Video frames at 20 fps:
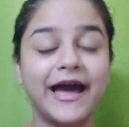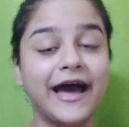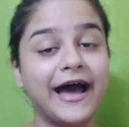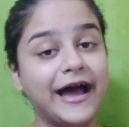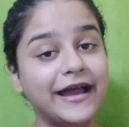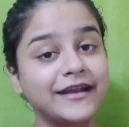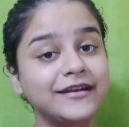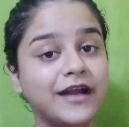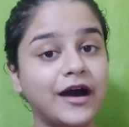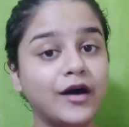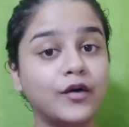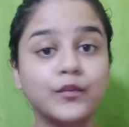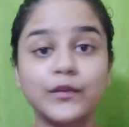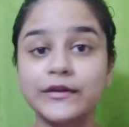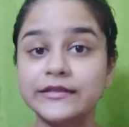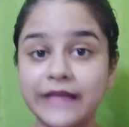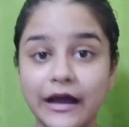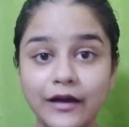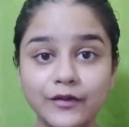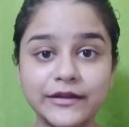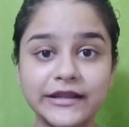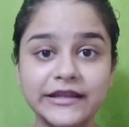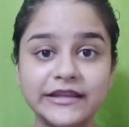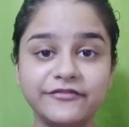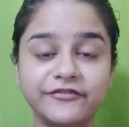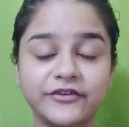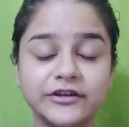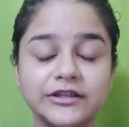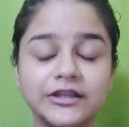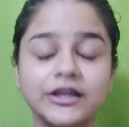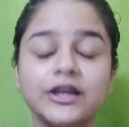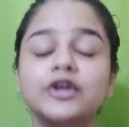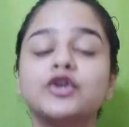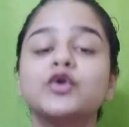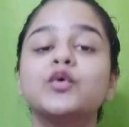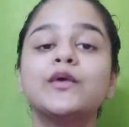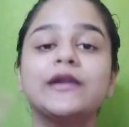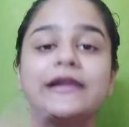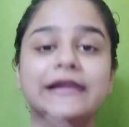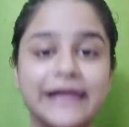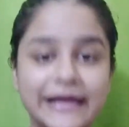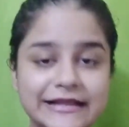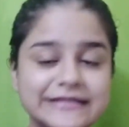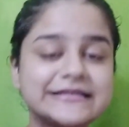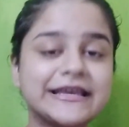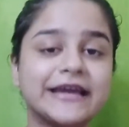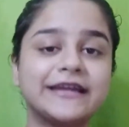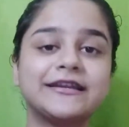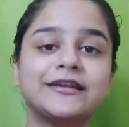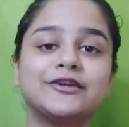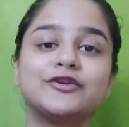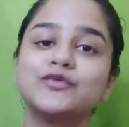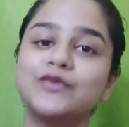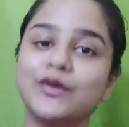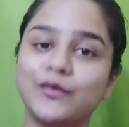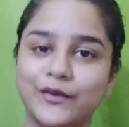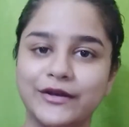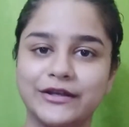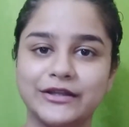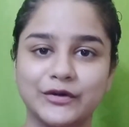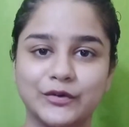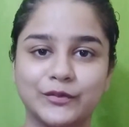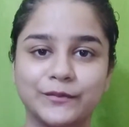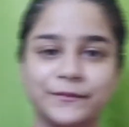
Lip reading: And now without any further ado, let's get into the video.